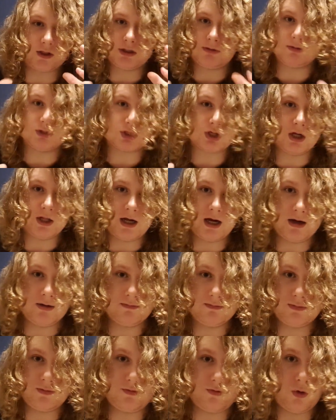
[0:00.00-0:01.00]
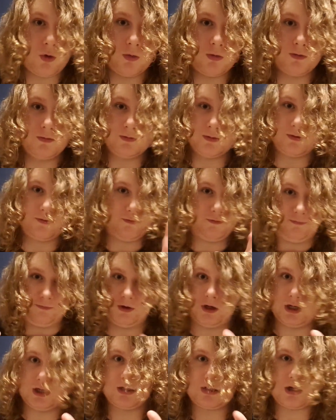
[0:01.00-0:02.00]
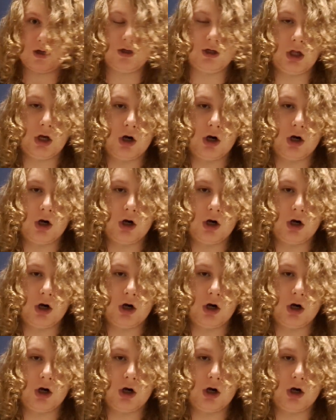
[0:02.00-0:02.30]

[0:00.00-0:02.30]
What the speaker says: someone's got that phone, fuck,